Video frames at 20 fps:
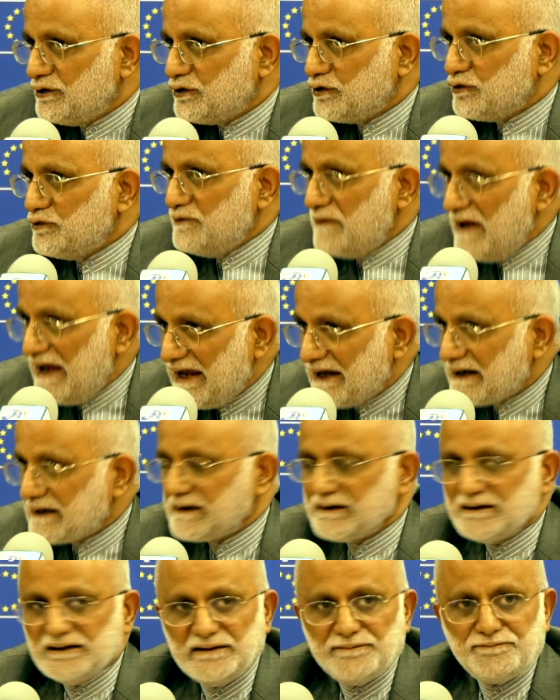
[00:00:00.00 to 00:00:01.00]
to make
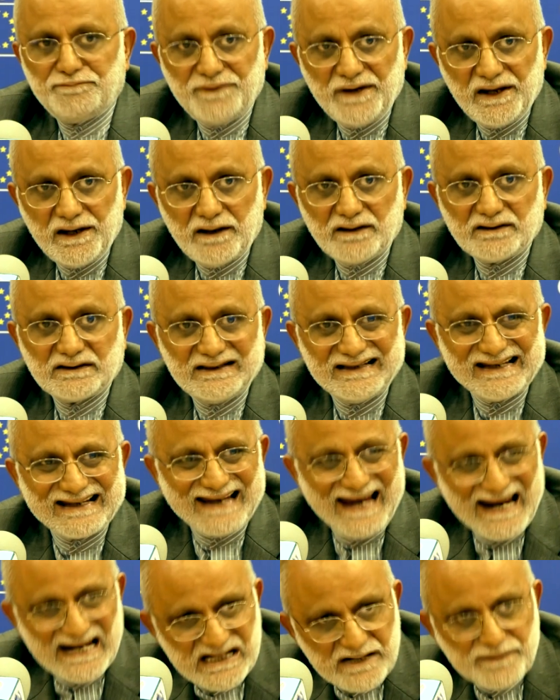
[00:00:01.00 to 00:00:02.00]
the
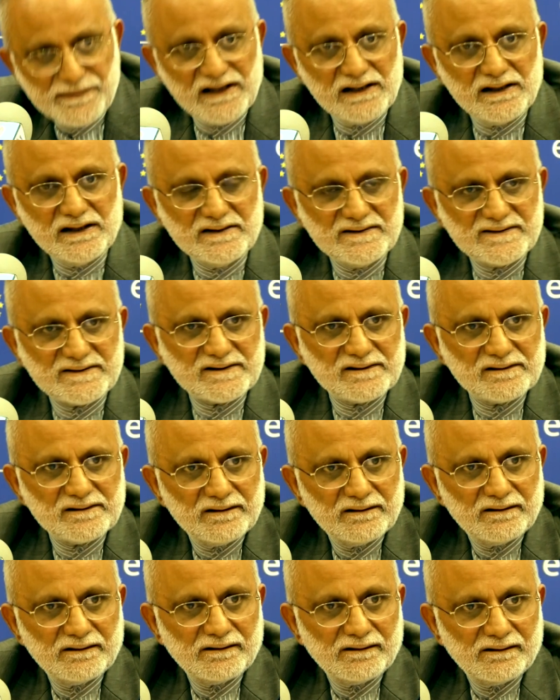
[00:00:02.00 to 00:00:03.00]
Kashmiris,
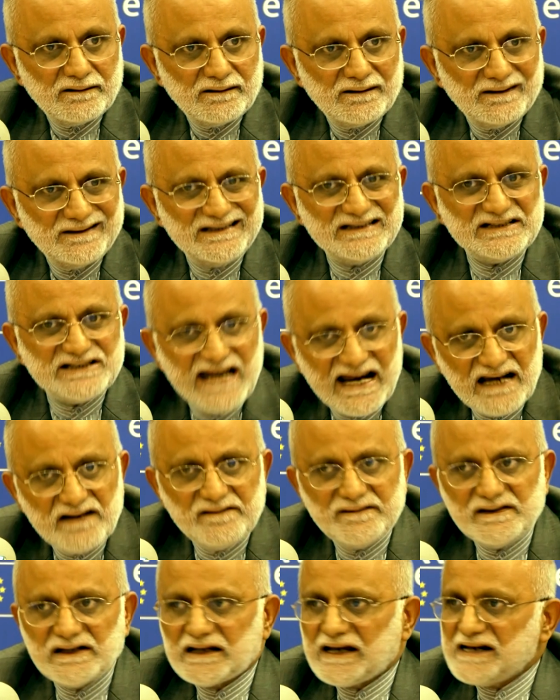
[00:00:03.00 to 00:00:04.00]
the
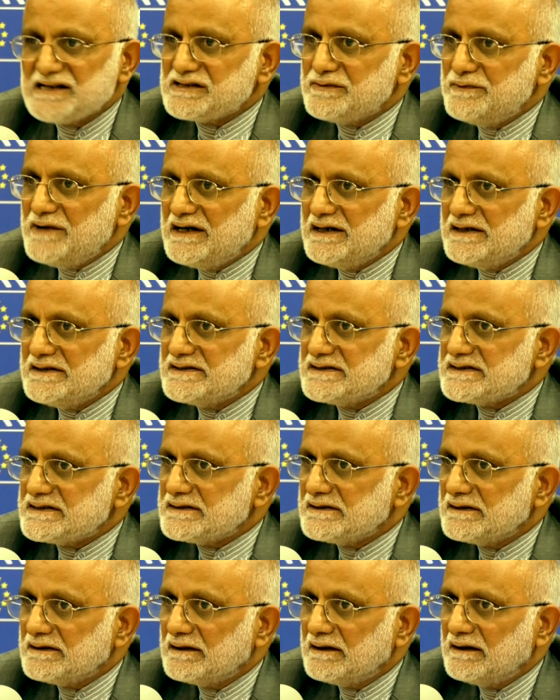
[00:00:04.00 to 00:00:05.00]
genuine Kashmiris,
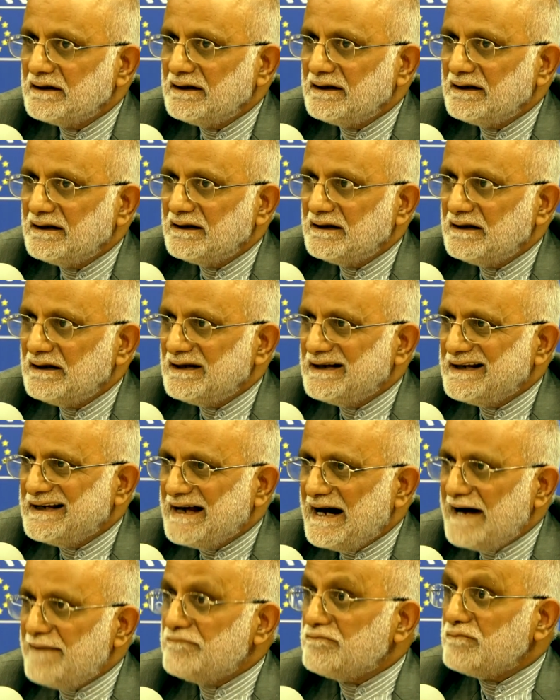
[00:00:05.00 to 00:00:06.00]

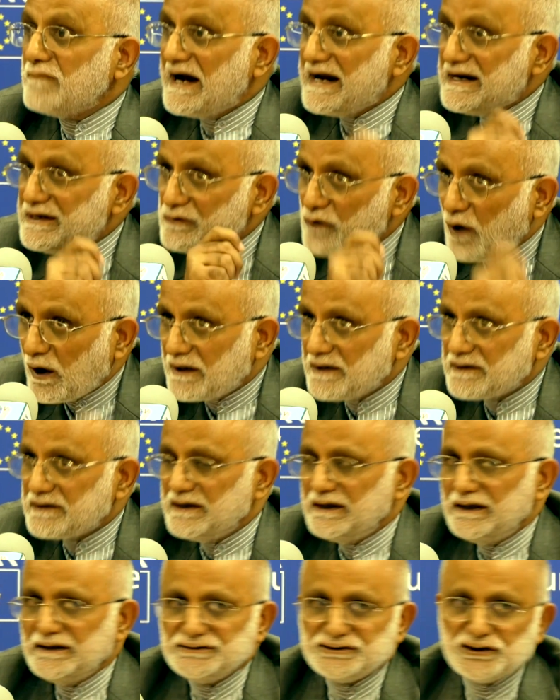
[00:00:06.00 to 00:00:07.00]
a
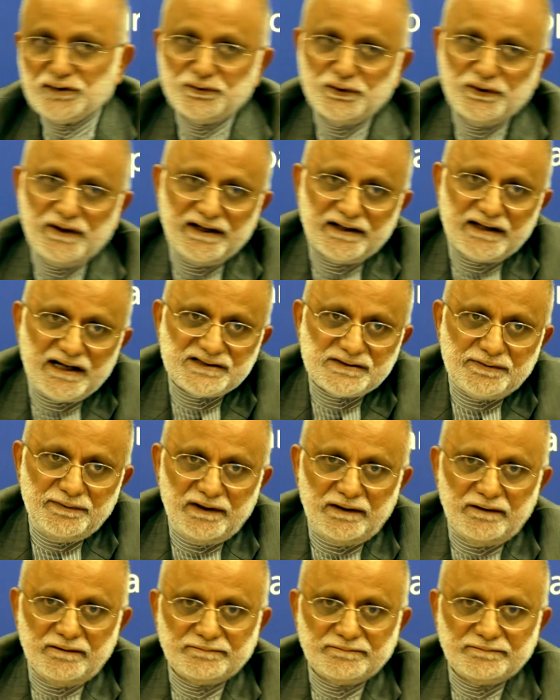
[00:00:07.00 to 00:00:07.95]
minority in Jammu and Kashmir.